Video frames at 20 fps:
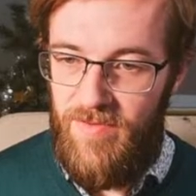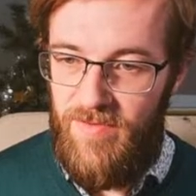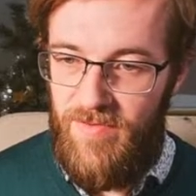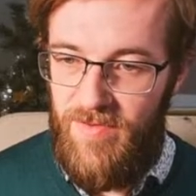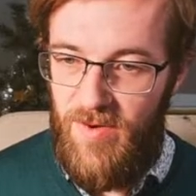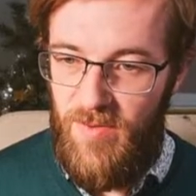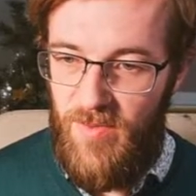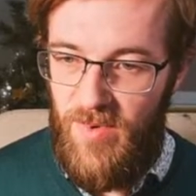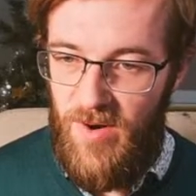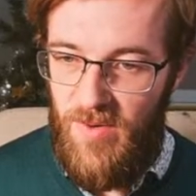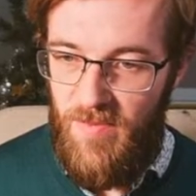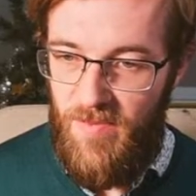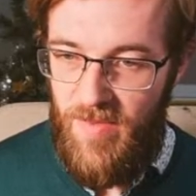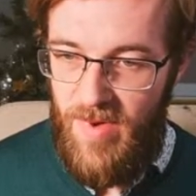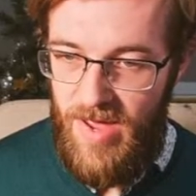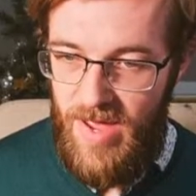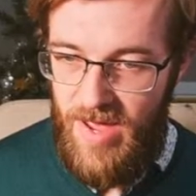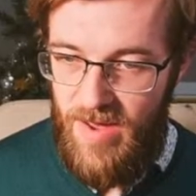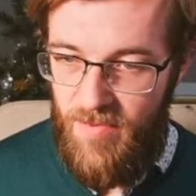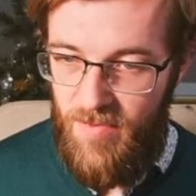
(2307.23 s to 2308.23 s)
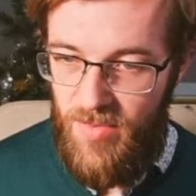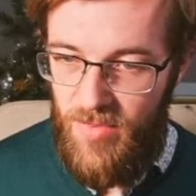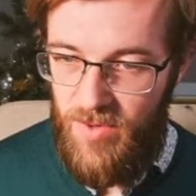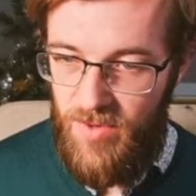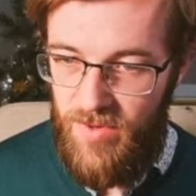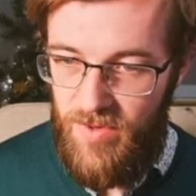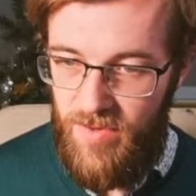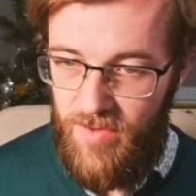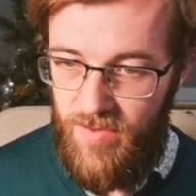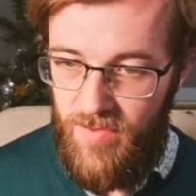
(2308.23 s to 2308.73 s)
from our map,
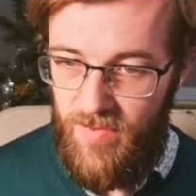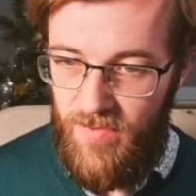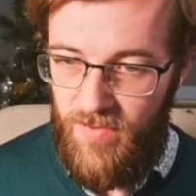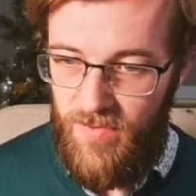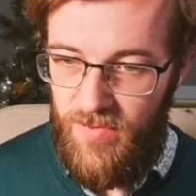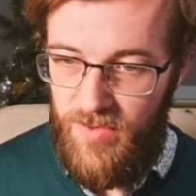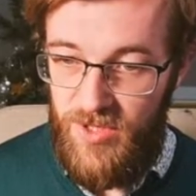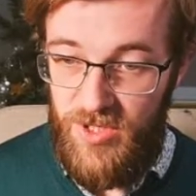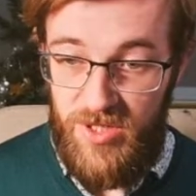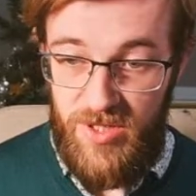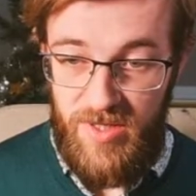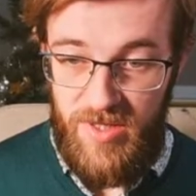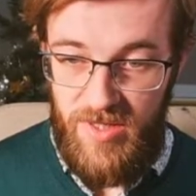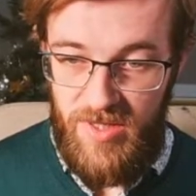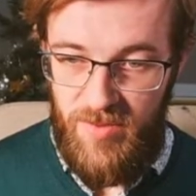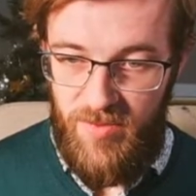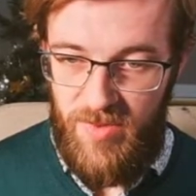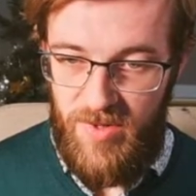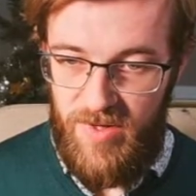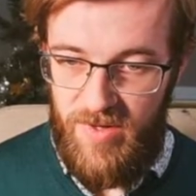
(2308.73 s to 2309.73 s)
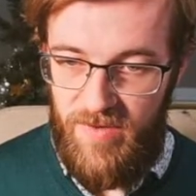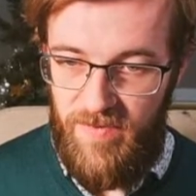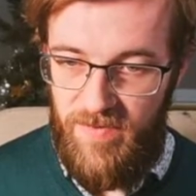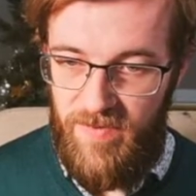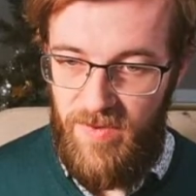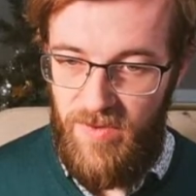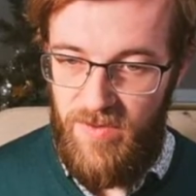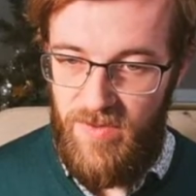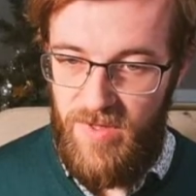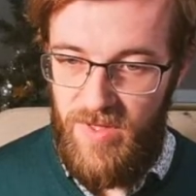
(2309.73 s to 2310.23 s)
which is a bit
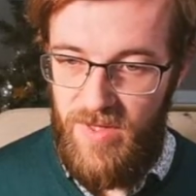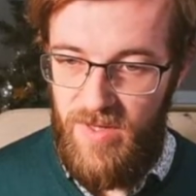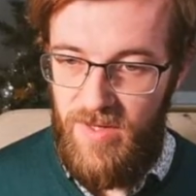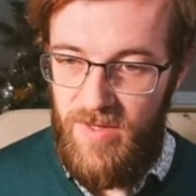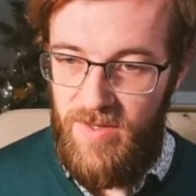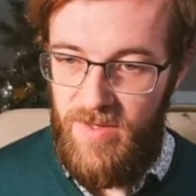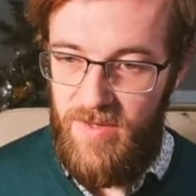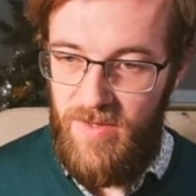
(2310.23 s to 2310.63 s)
confusing,